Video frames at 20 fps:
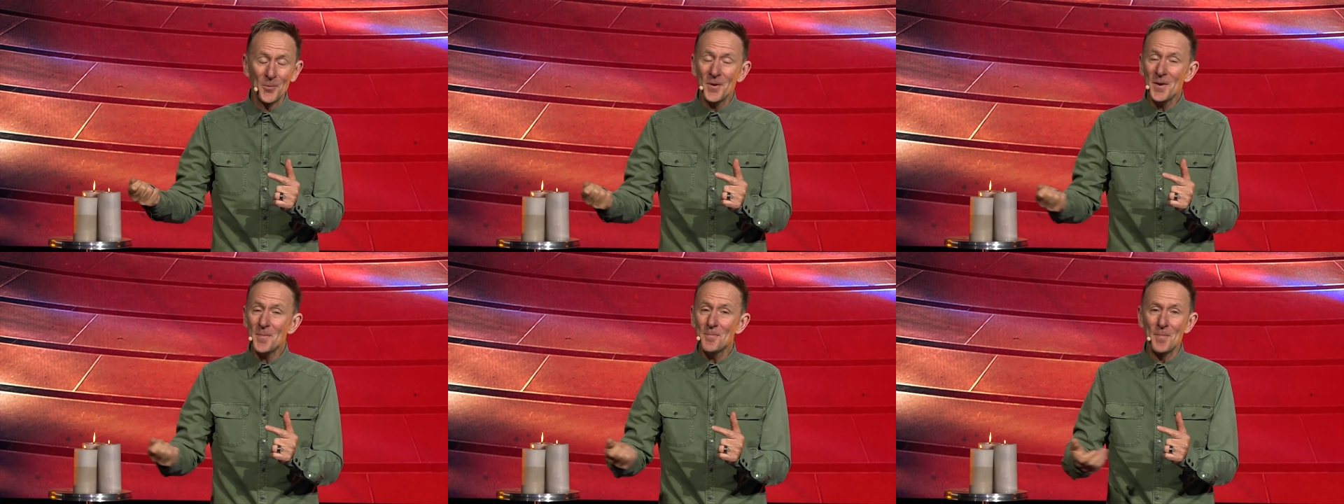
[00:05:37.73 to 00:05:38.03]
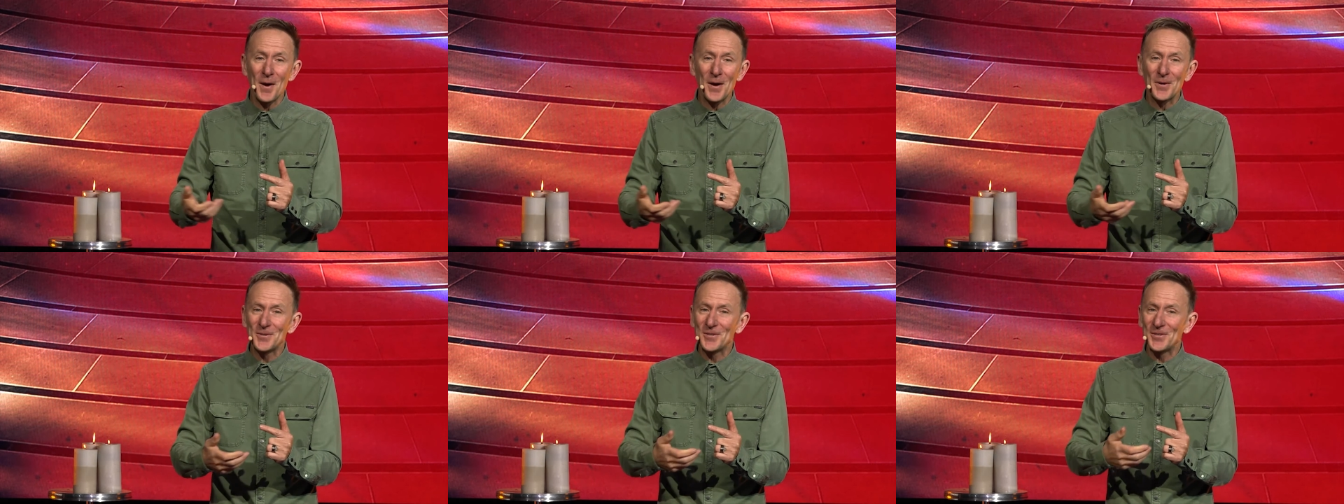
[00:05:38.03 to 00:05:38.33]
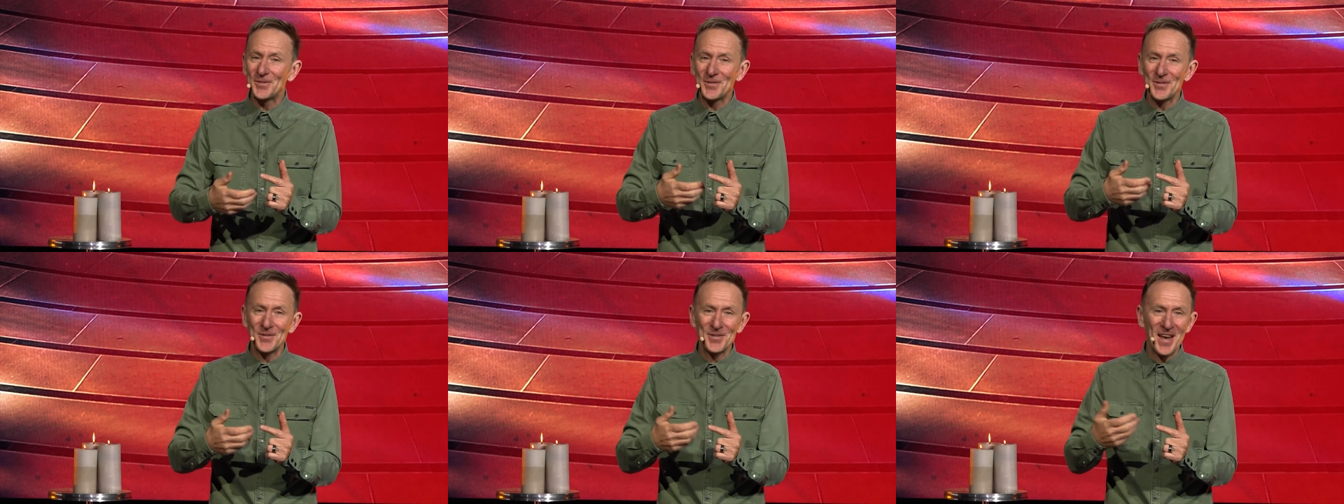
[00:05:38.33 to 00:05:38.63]
We
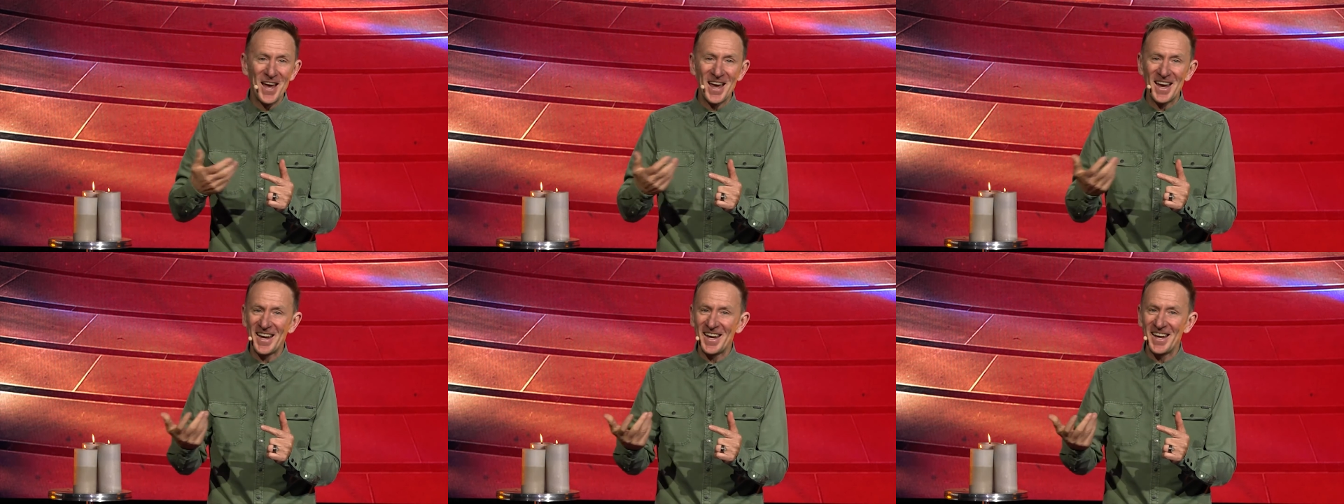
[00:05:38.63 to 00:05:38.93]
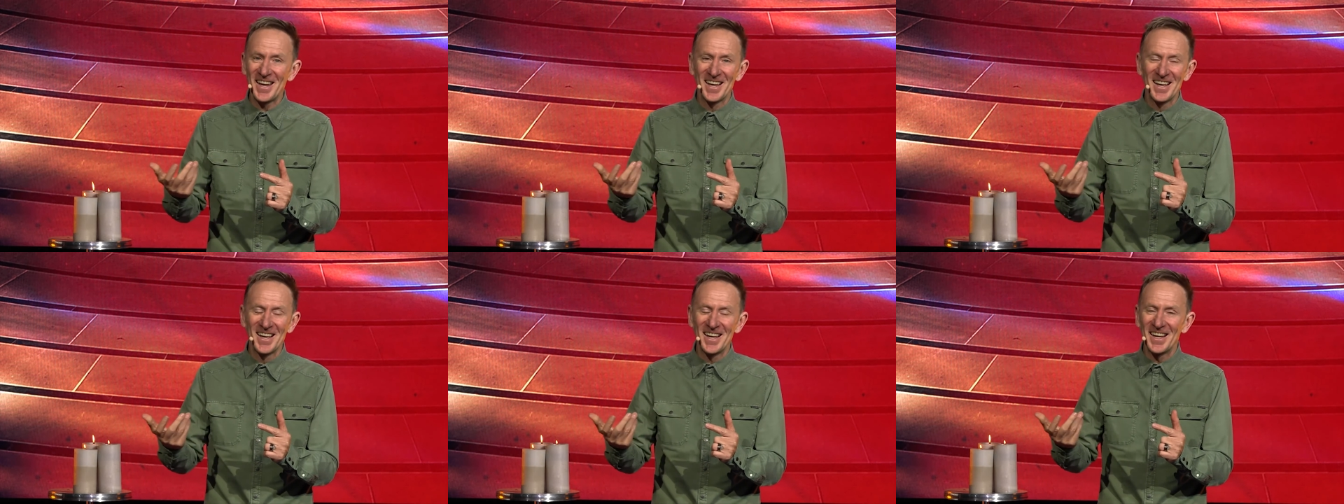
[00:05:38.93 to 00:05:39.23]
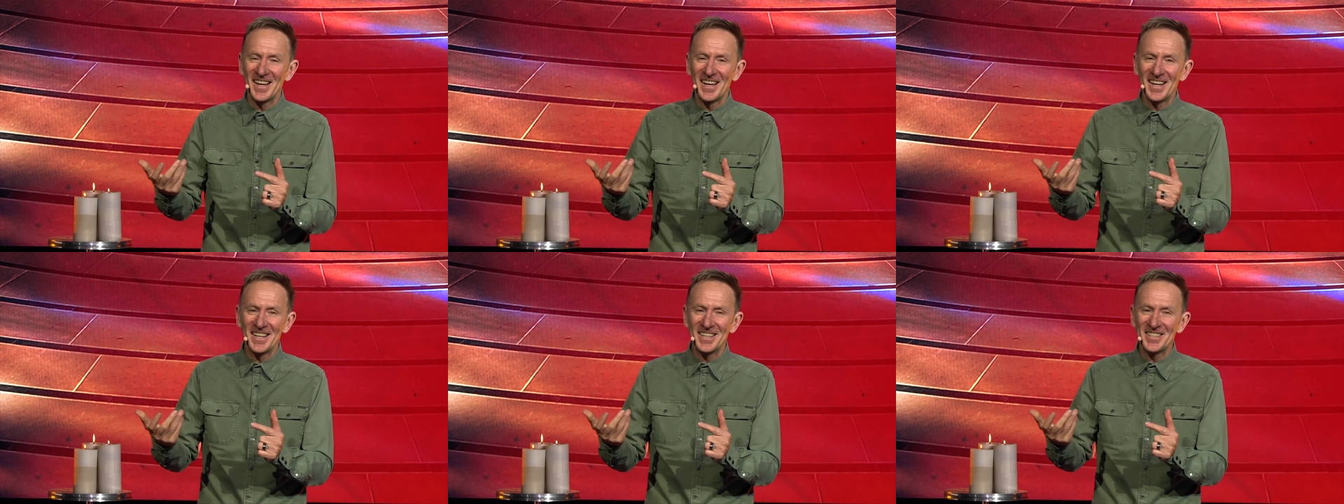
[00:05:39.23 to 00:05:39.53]
boast today,
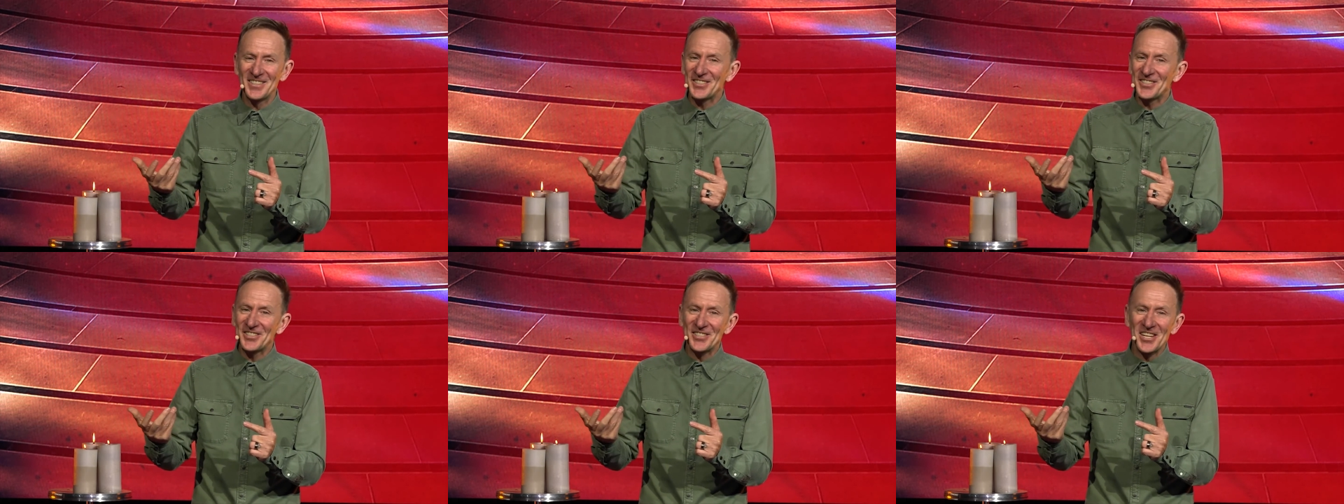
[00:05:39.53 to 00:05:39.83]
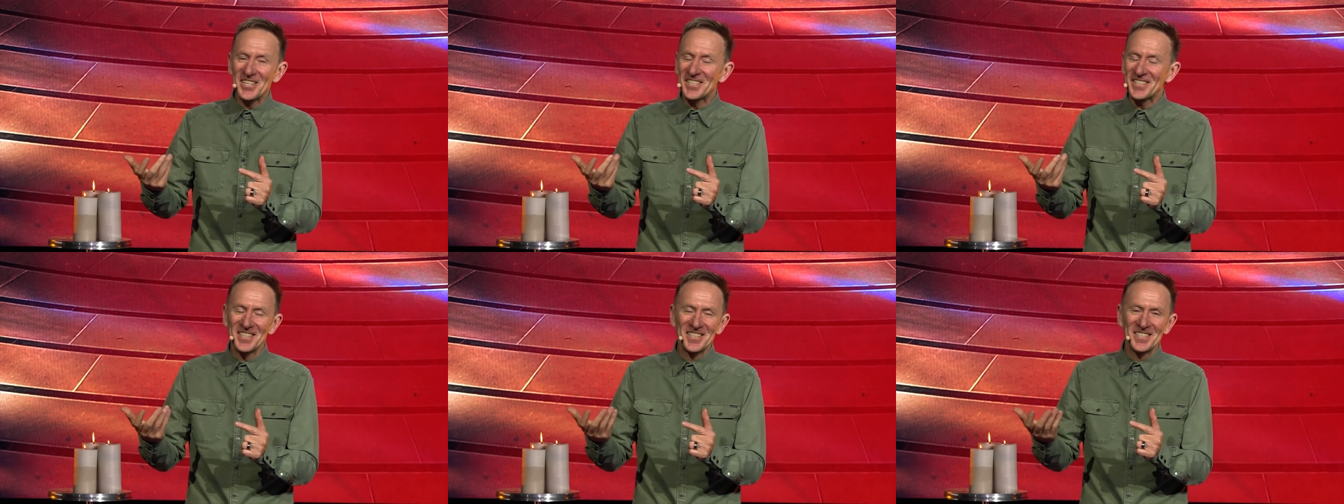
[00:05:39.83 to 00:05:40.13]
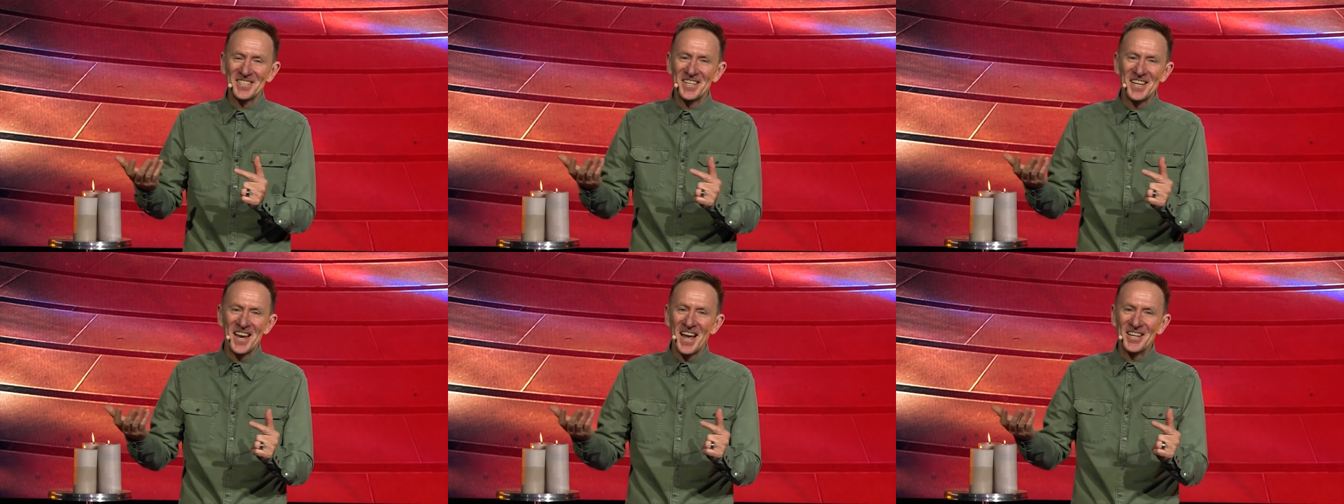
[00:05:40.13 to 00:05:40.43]
just
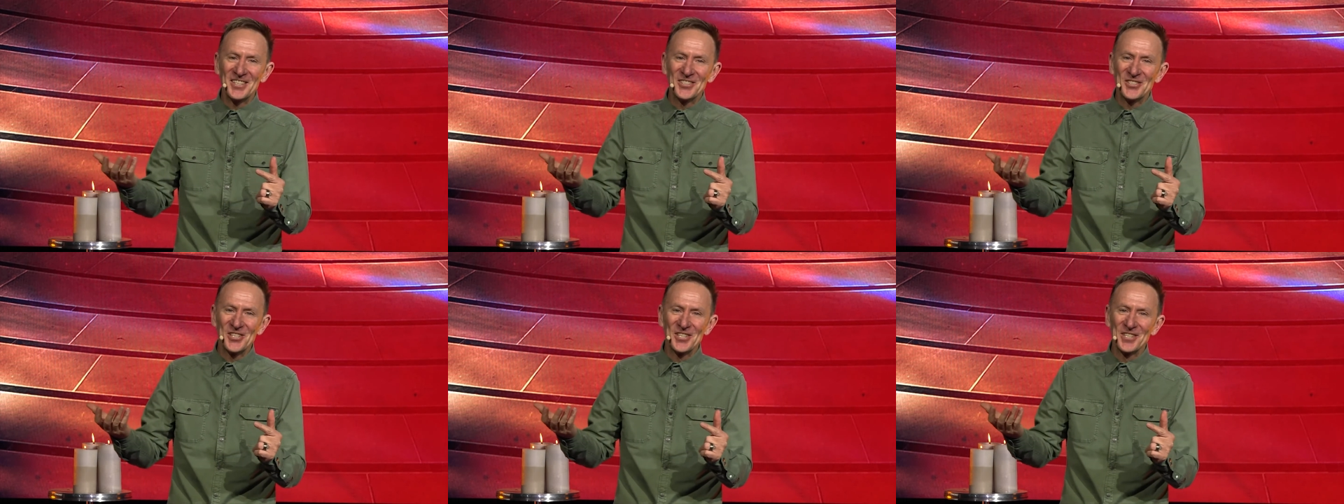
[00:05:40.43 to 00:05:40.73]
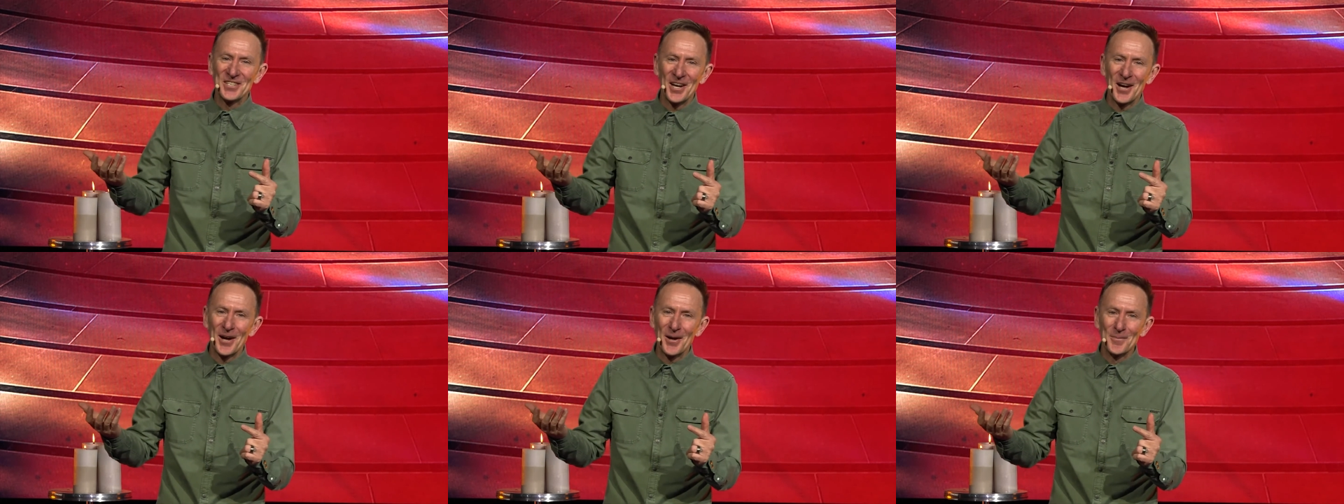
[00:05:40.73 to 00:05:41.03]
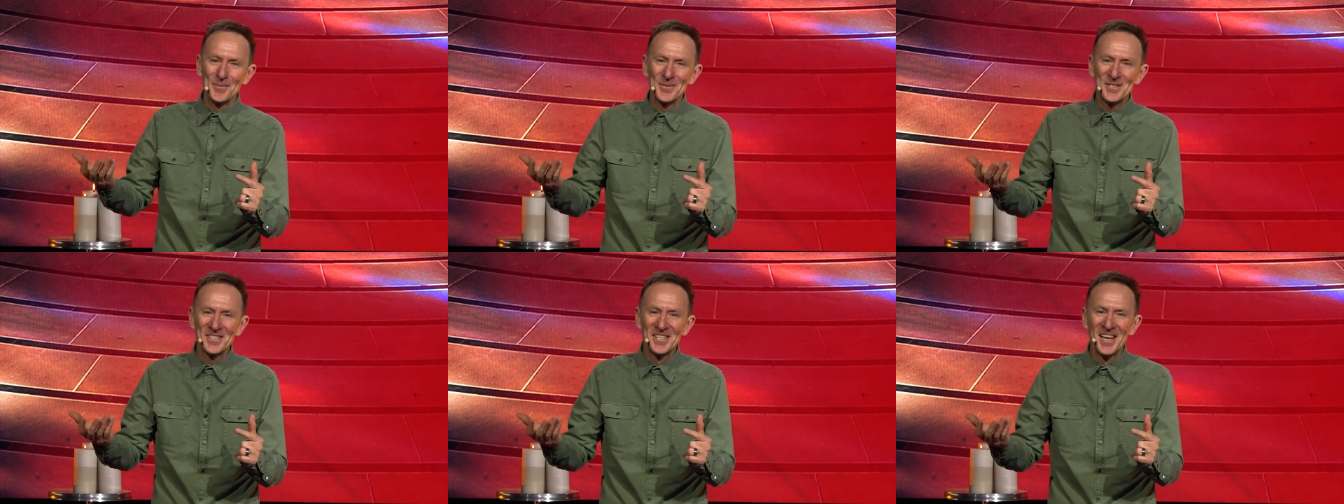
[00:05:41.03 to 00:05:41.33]
as in ancient
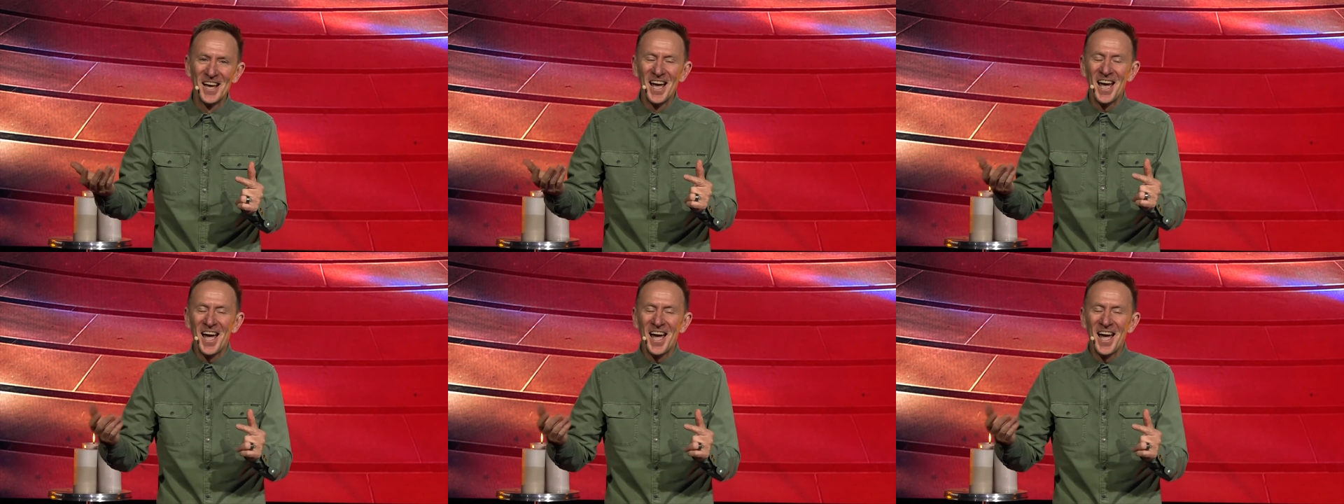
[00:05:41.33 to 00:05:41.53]
times.